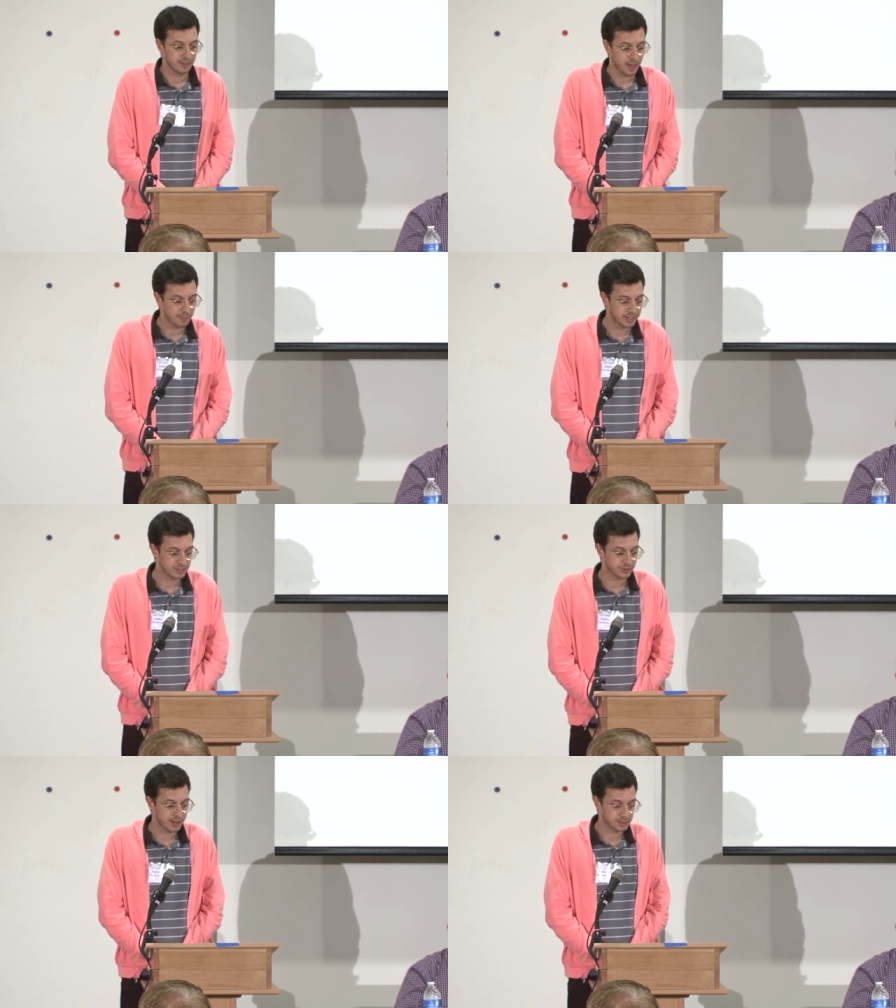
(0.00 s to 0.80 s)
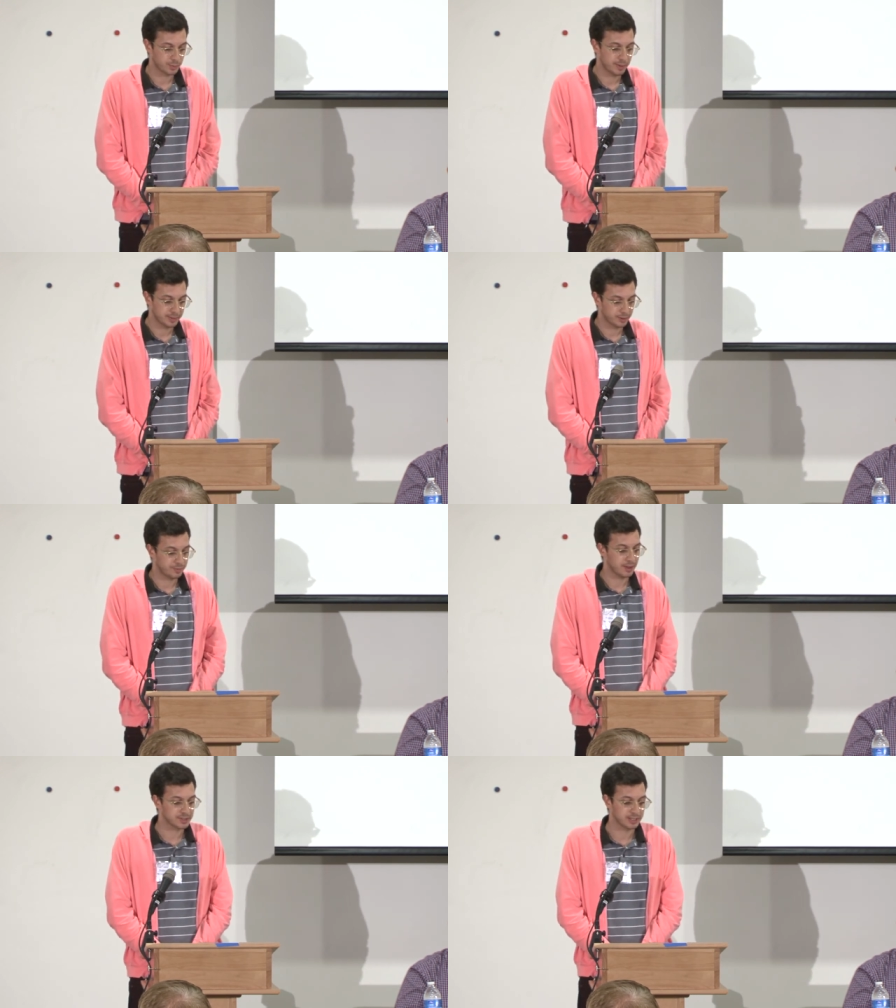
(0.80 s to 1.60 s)
and many trans women are
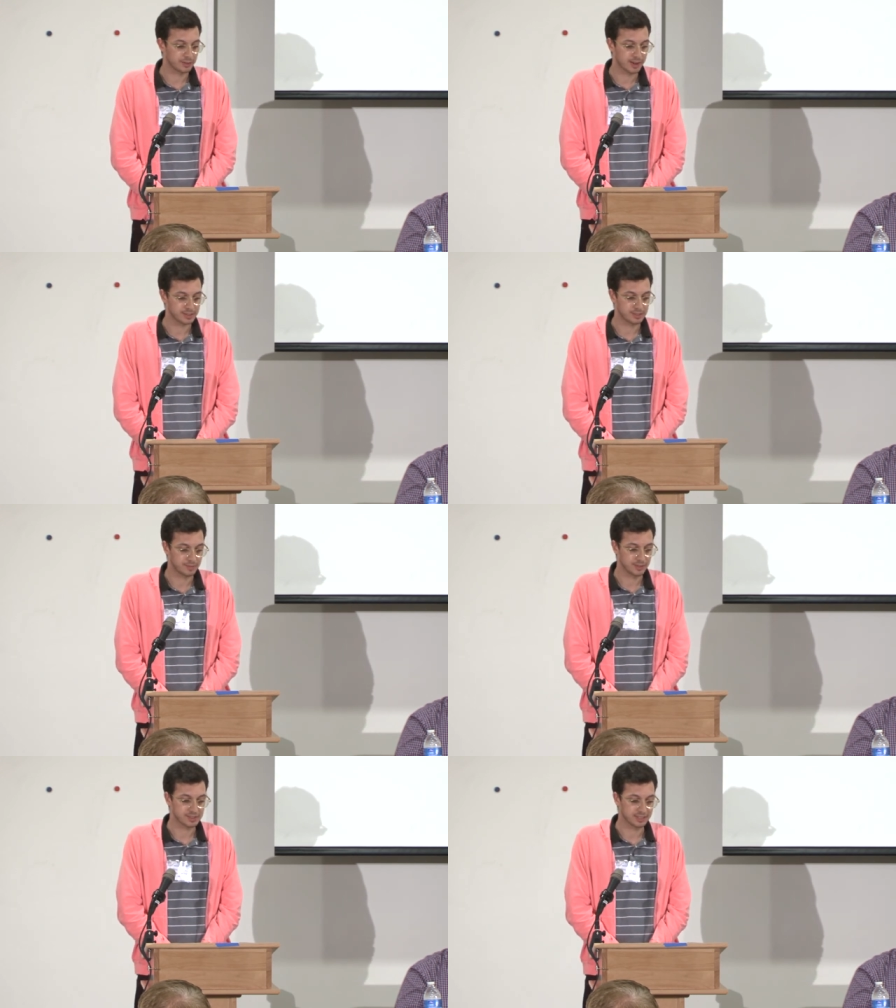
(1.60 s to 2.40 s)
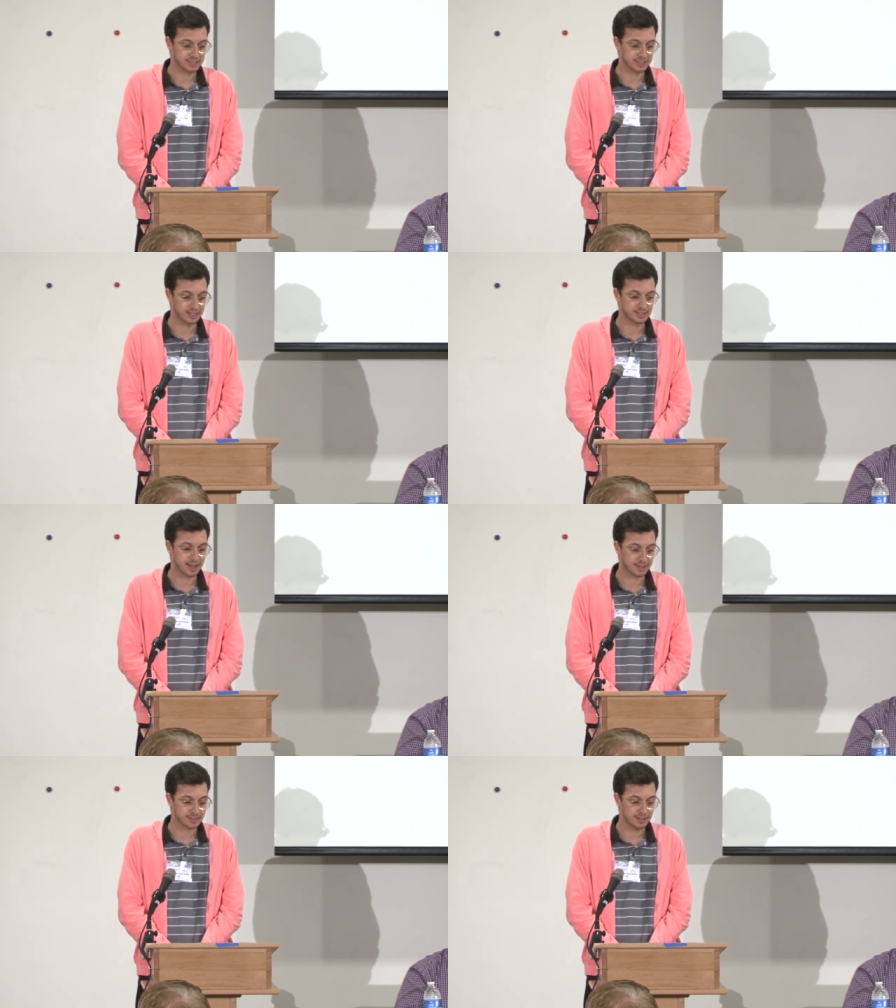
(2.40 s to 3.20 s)
falsely arrested for soliciting
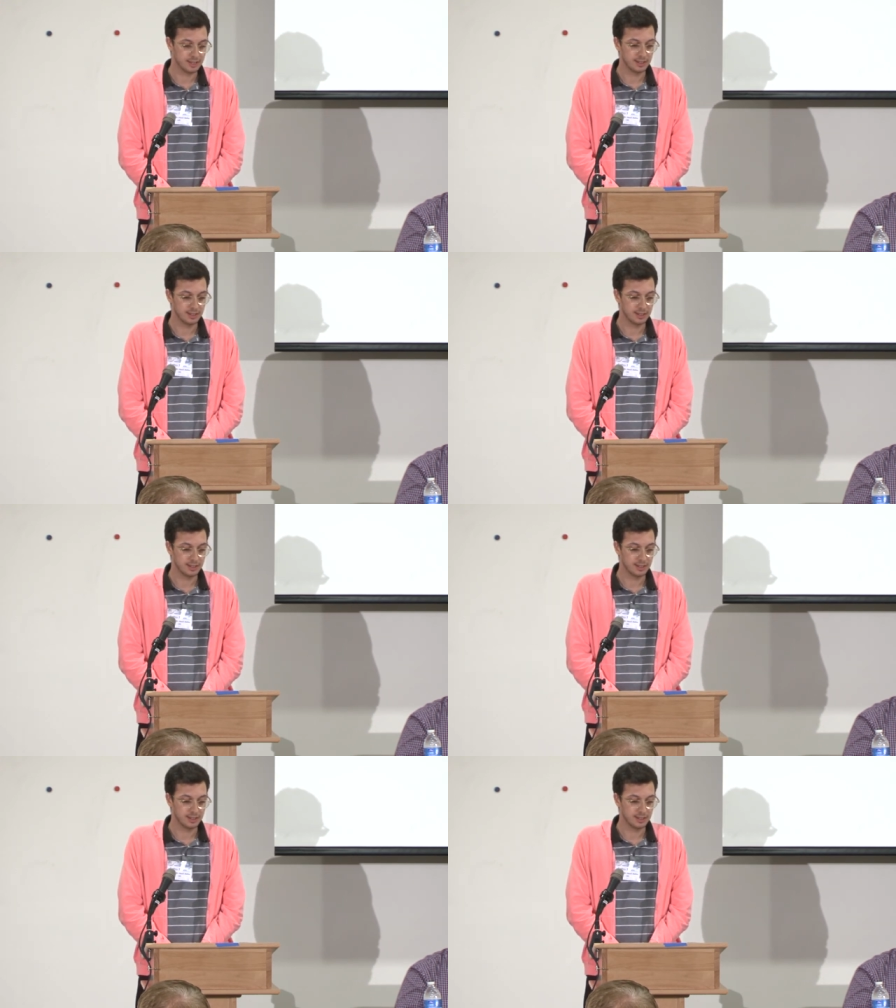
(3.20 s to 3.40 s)
sex